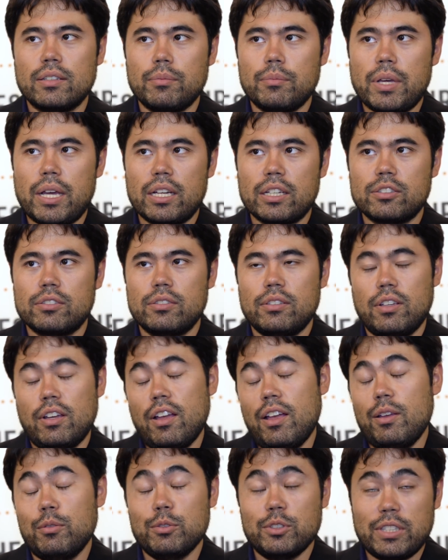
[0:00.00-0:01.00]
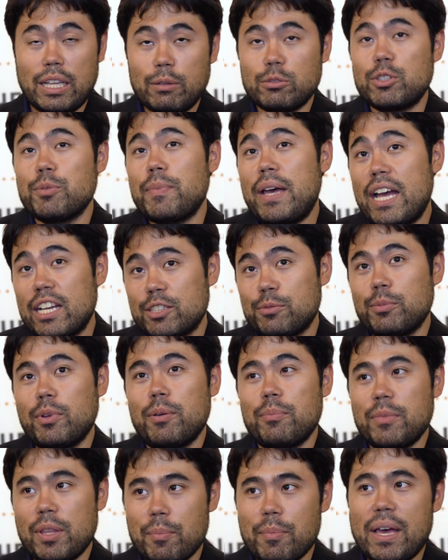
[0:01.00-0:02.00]
that was the
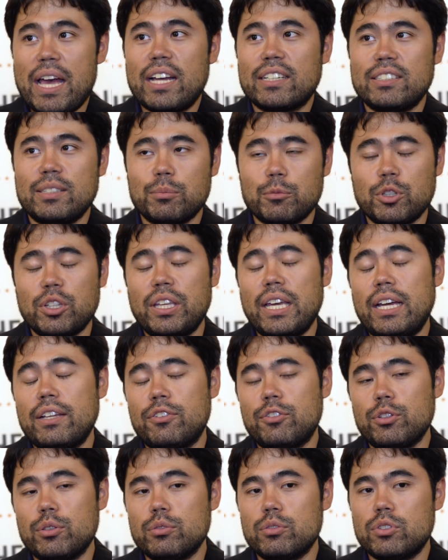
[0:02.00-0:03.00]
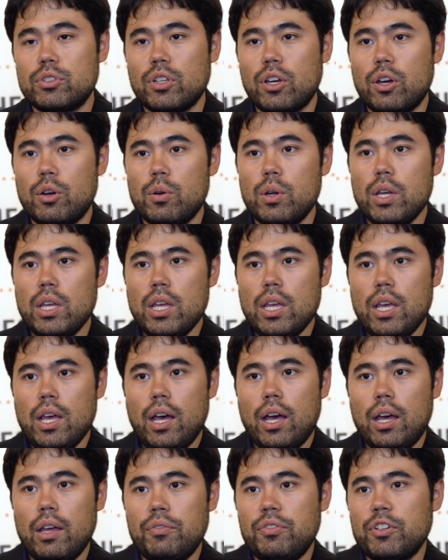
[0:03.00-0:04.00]
maximum that Maxime could get to. So
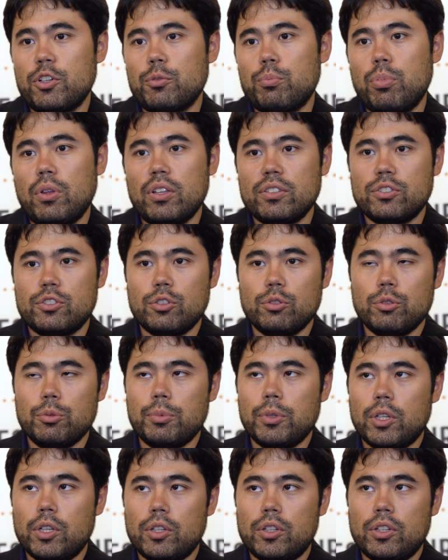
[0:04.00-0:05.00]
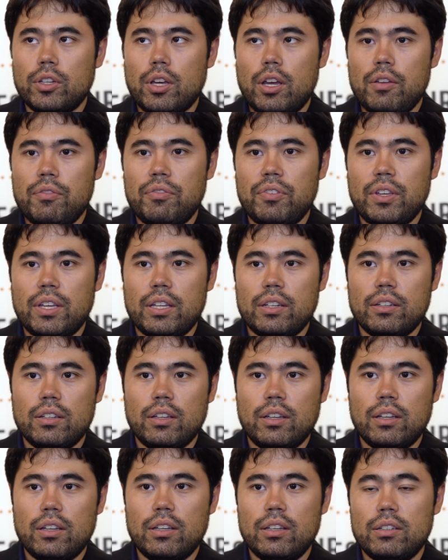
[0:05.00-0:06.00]
I figured plus two would be good enough,
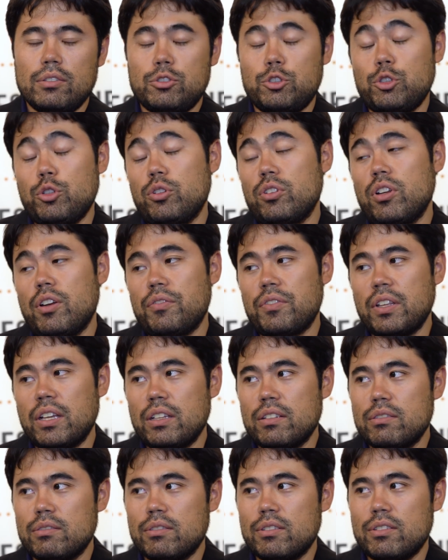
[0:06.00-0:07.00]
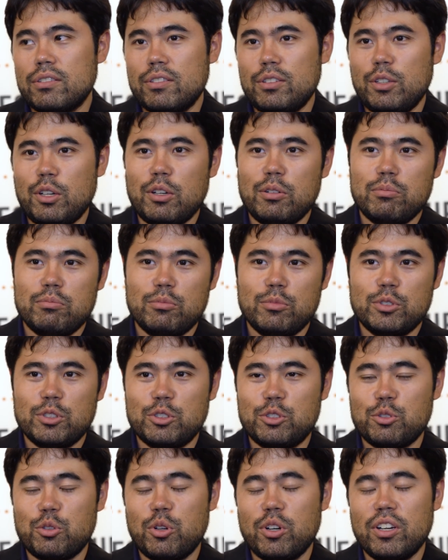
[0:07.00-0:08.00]
and sure enough, that was
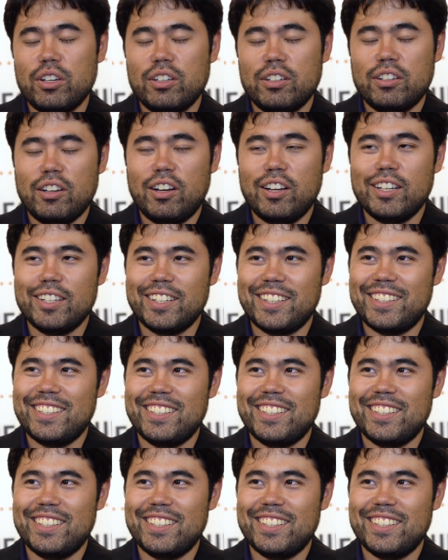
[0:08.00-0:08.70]
the score I got.